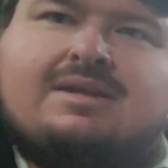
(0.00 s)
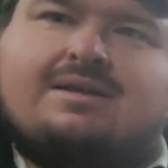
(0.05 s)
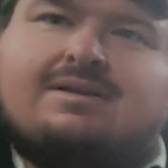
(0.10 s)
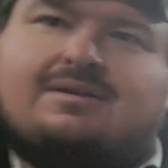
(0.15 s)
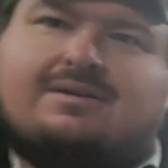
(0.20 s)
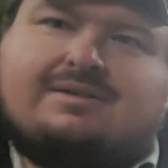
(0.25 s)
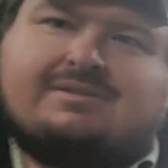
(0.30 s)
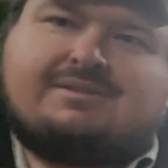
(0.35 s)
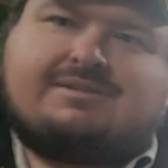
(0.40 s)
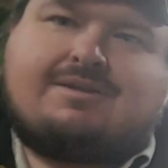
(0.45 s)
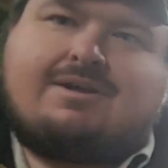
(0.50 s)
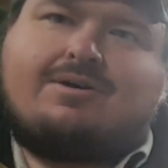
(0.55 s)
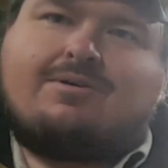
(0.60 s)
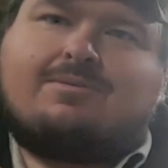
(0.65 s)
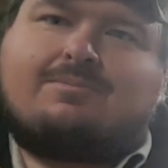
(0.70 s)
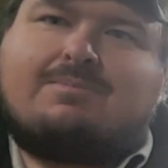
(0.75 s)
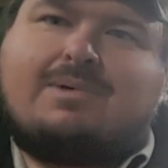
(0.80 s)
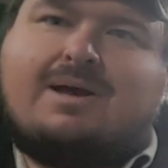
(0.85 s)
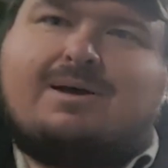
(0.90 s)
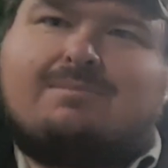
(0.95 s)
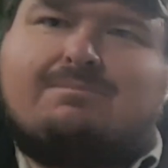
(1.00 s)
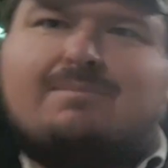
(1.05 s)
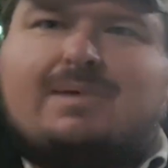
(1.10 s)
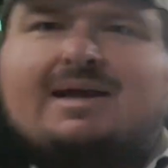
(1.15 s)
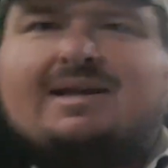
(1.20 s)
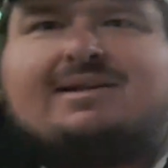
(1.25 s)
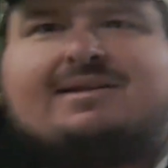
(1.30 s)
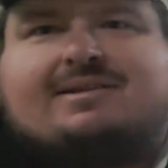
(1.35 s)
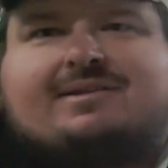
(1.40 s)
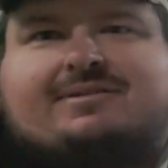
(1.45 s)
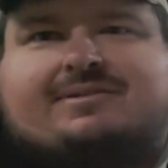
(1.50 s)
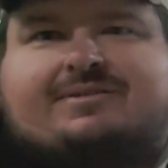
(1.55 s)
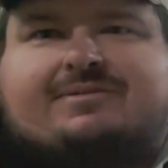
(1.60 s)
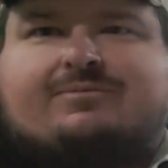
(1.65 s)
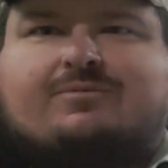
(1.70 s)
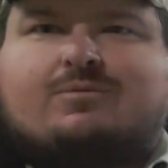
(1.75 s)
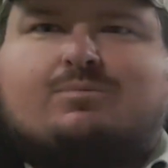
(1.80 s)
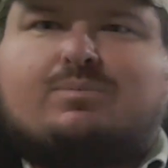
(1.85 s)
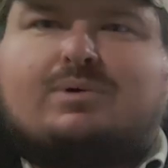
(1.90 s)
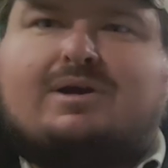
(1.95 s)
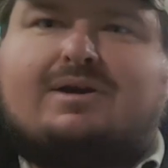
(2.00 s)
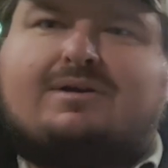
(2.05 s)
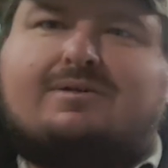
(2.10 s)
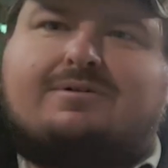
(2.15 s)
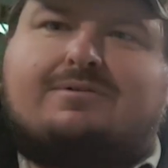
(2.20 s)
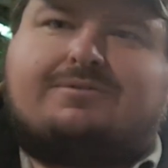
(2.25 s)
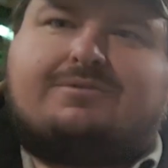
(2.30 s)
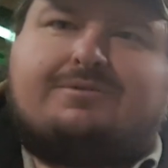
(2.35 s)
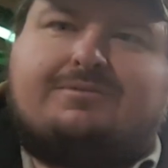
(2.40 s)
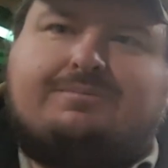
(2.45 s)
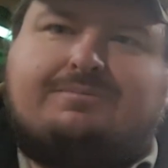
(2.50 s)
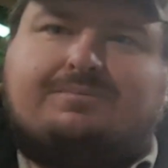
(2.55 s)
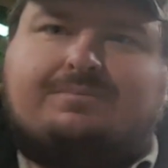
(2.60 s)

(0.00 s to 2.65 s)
Let's talk about maintenance and repairs.